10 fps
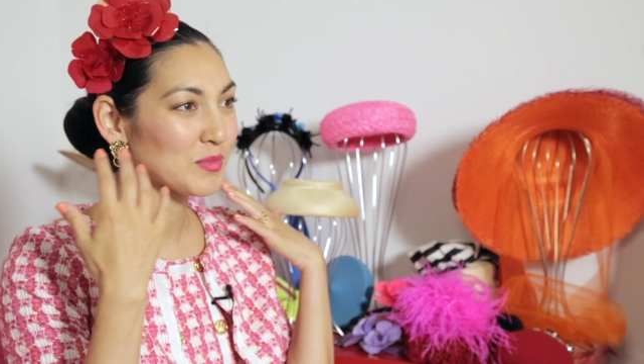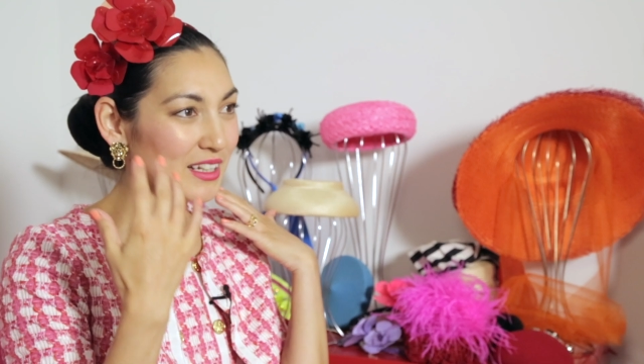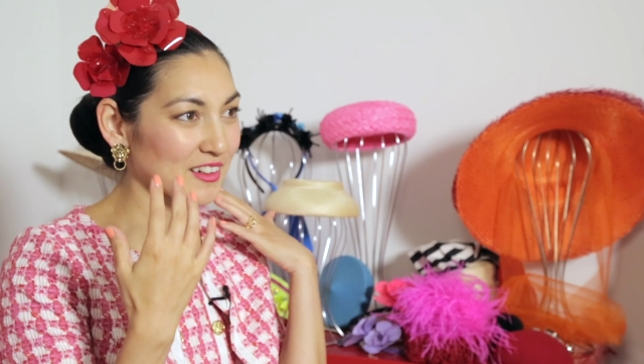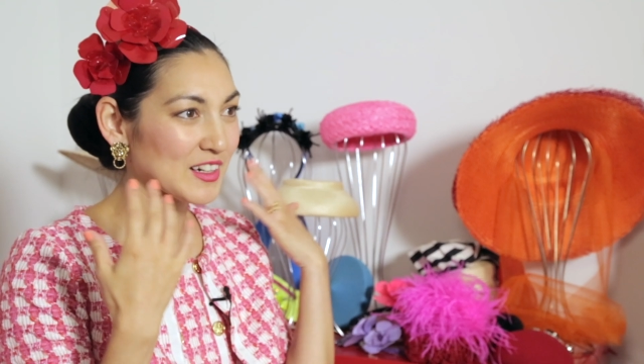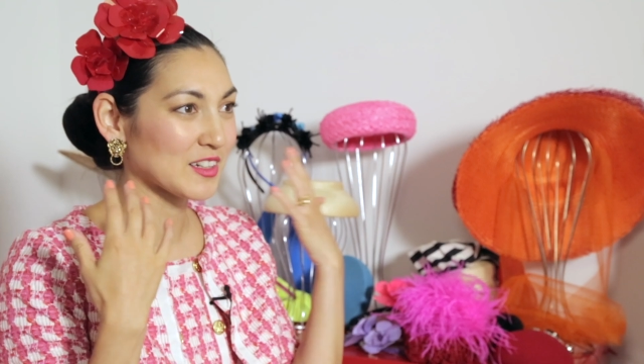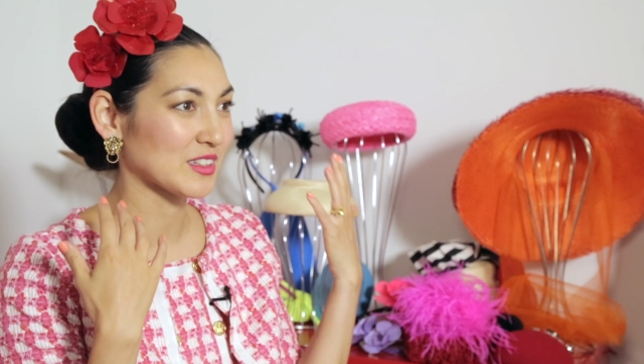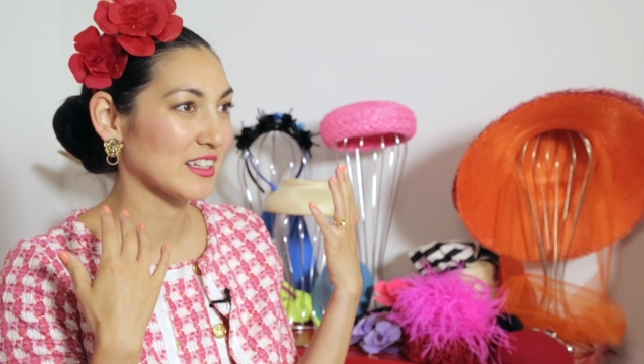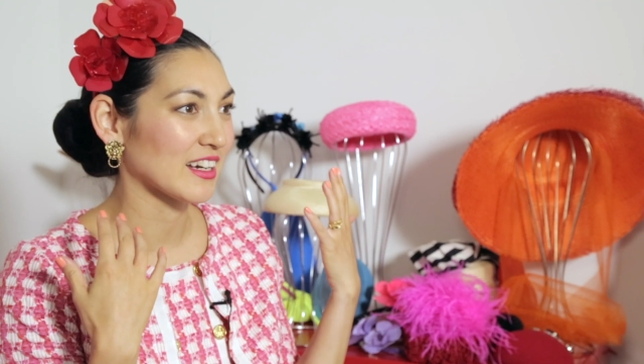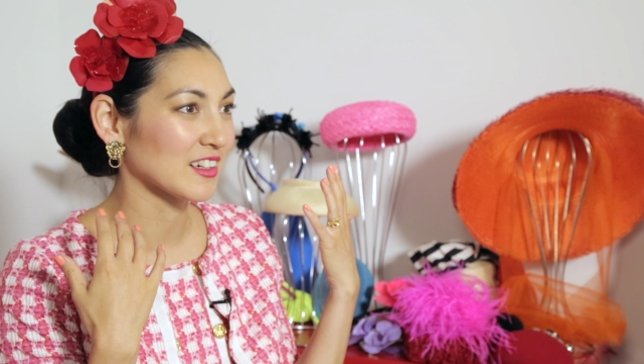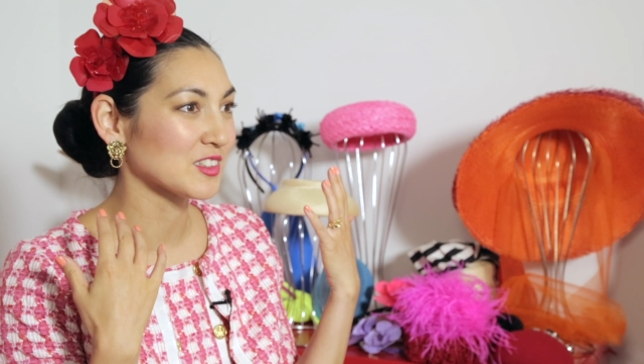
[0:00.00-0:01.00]
play around with
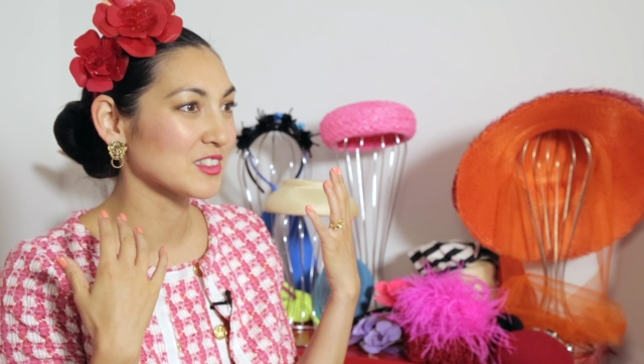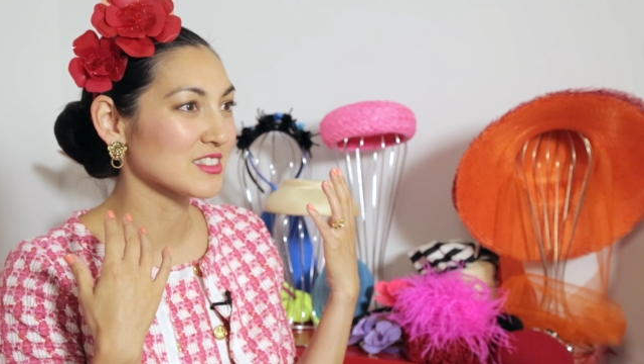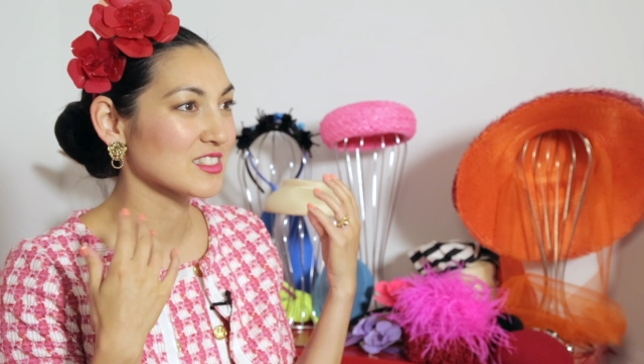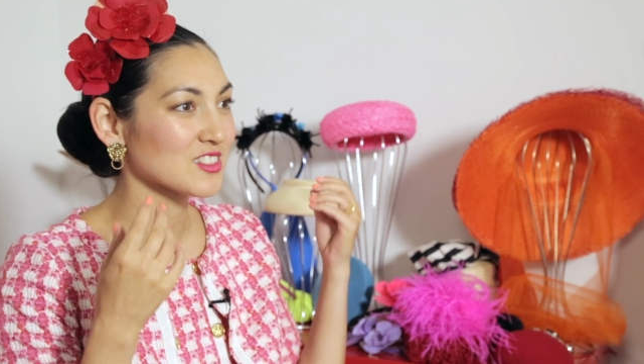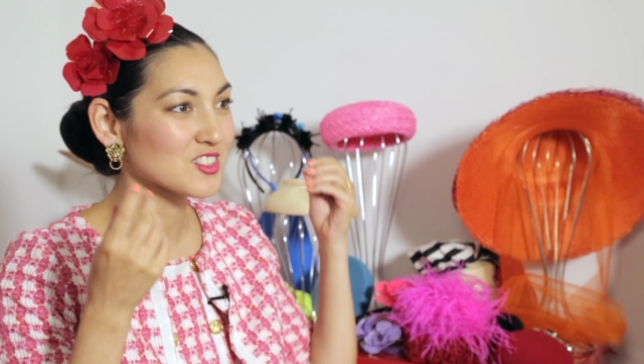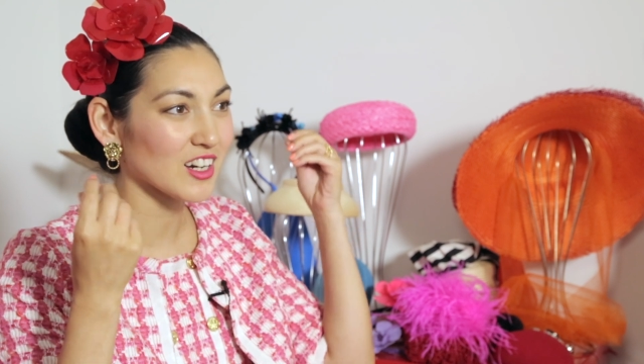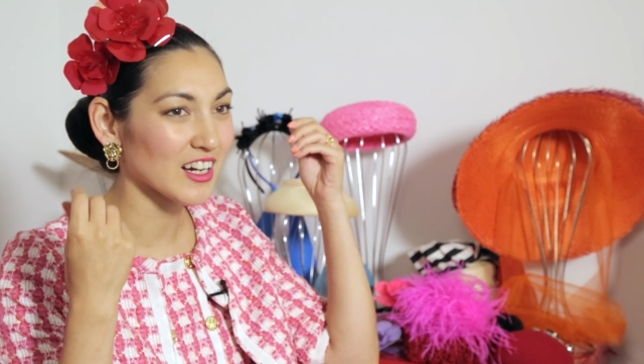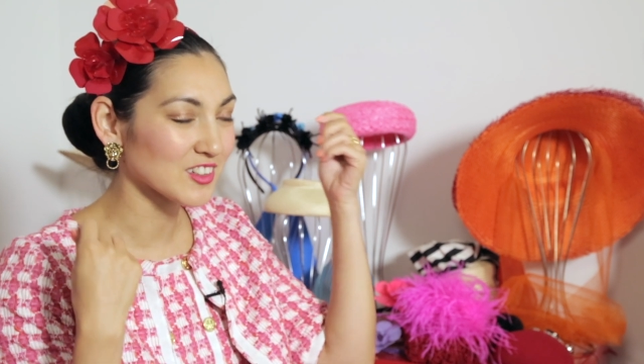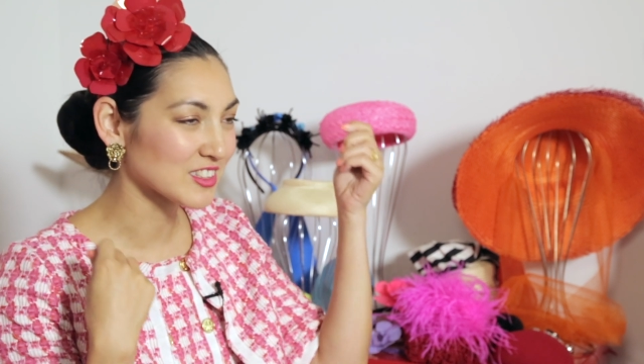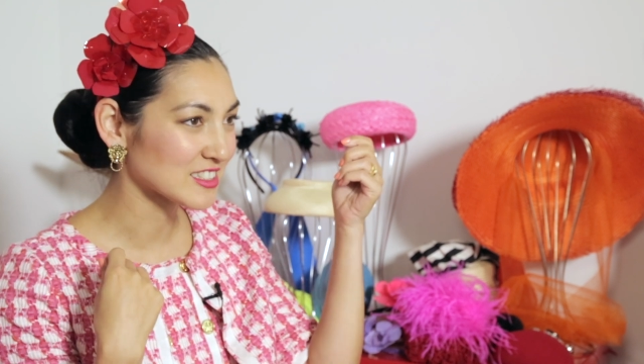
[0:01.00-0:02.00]
the angles,
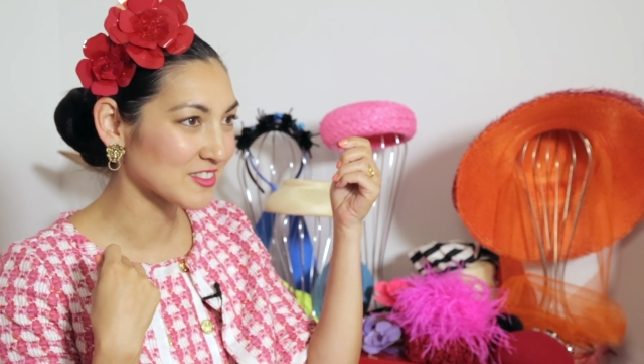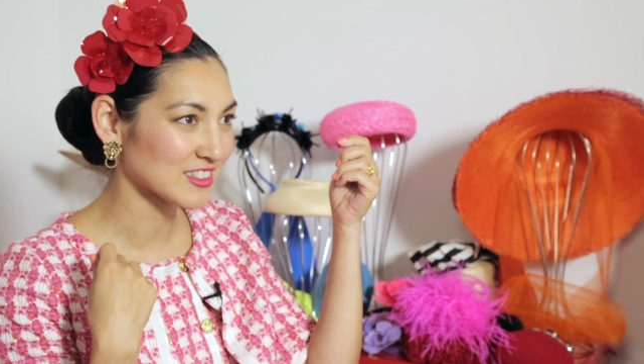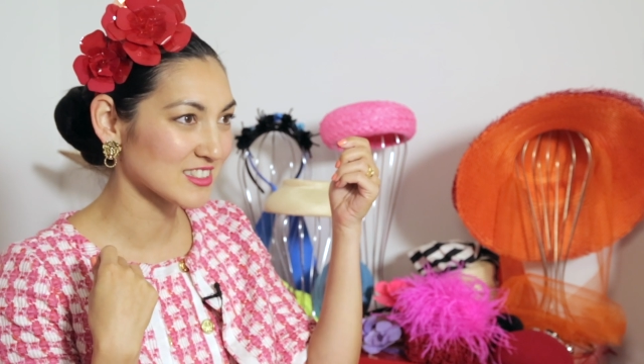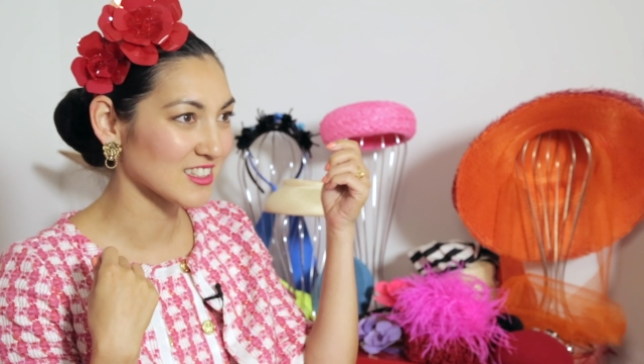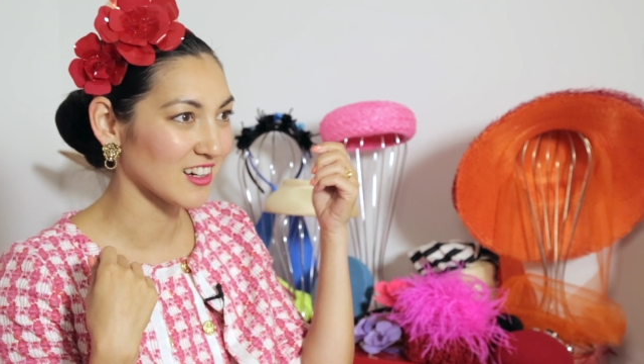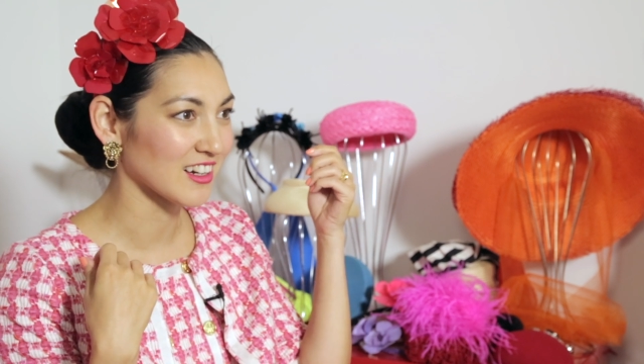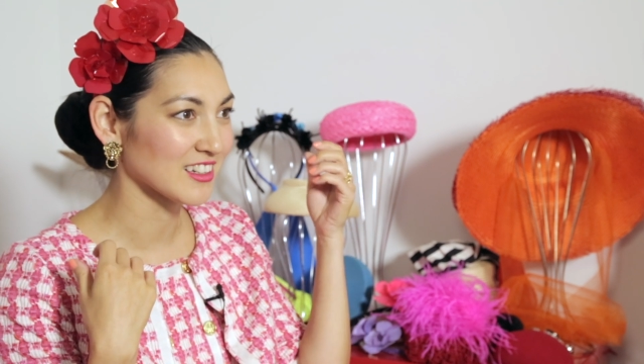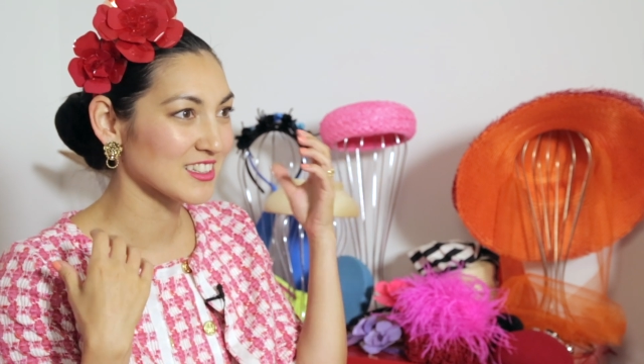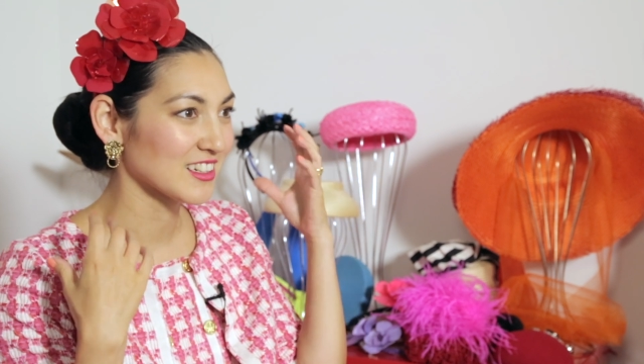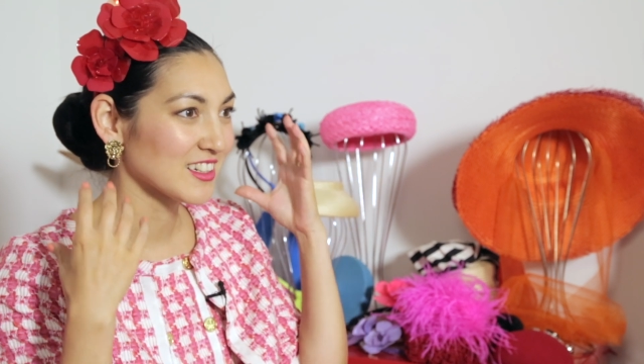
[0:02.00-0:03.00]
try it on a different side,